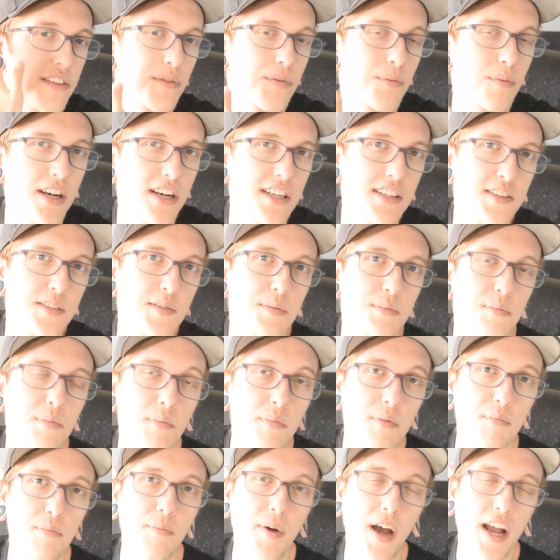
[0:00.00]
where it's
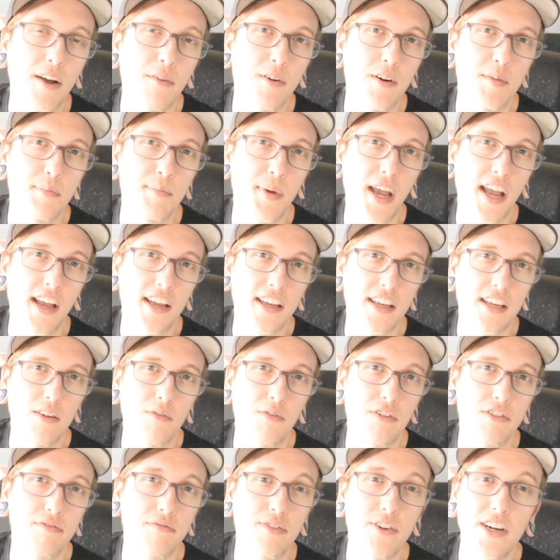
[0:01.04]
buy one bag, get
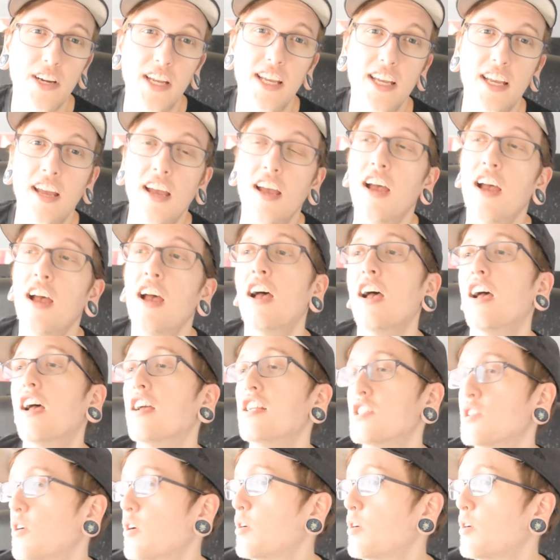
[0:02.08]
one free. So I'll